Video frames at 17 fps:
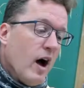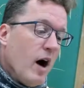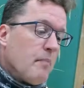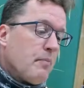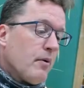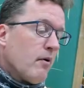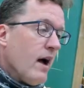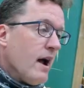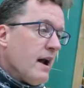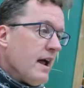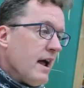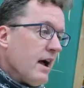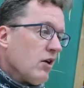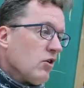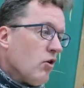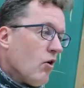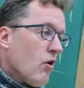upper
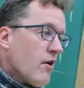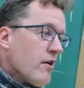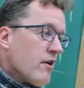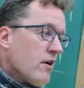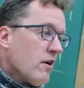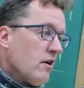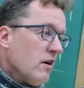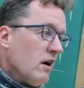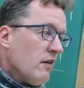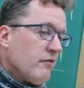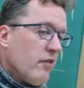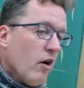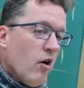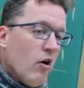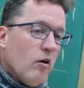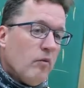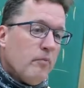right-hand corner of the
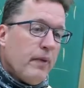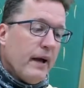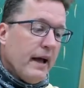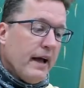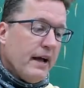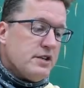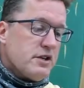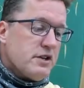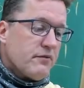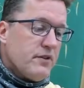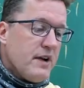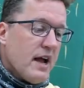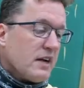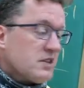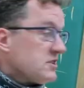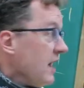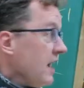homepage of
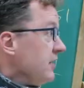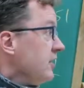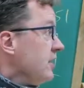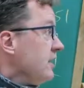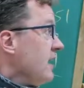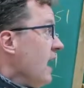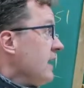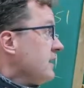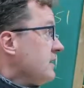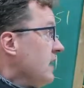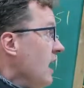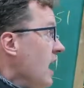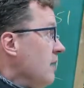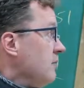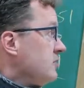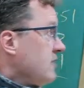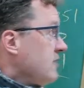
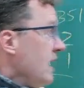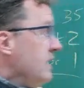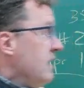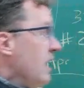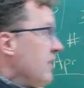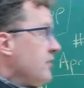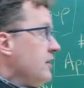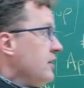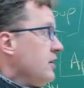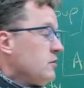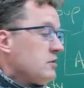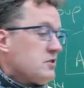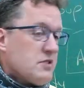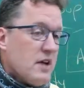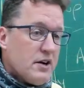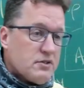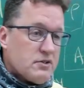nickzentner.com. It's got nothing to do with
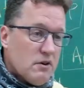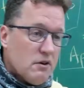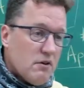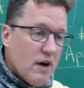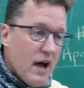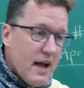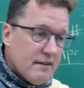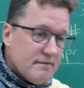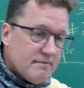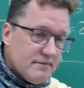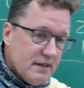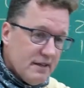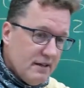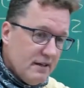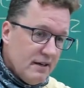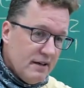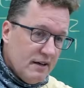Central, right?
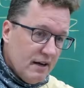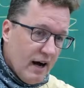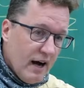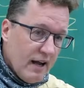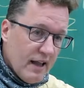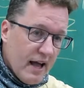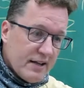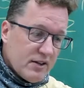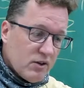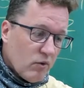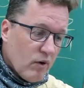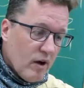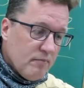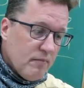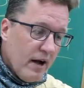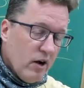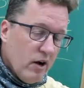I like to
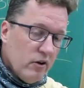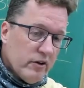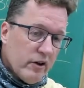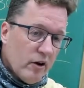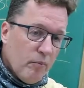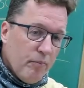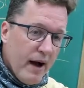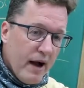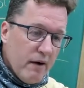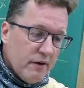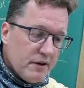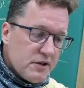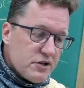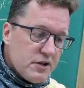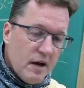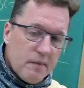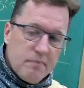run my own little pirate
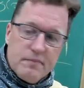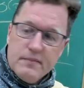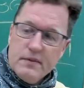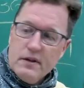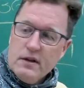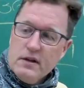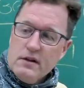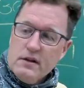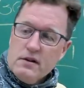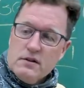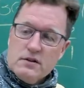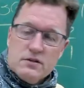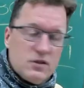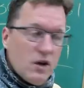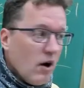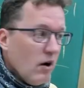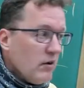ship.
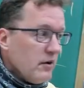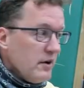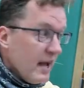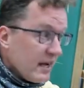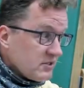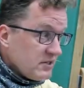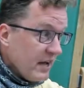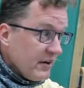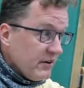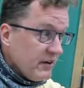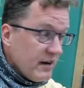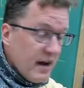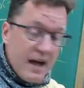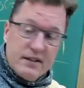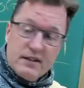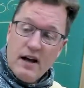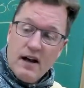So
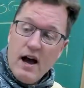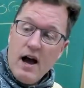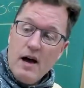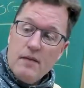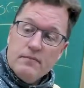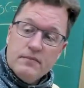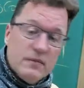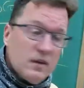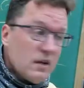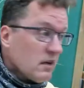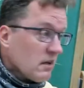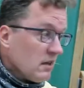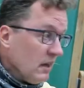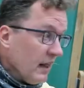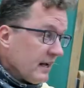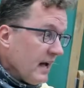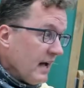nickzentner.com
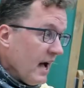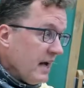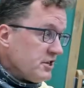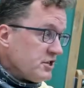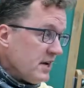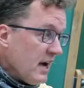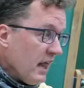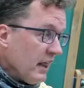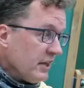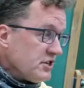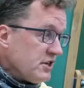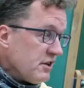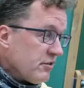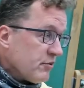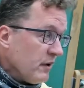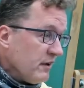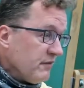click on Geology
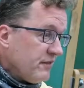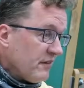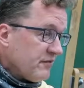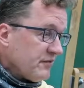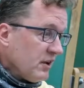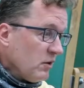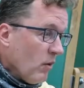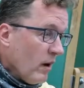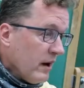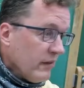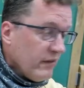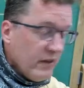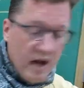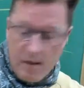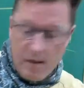351 in the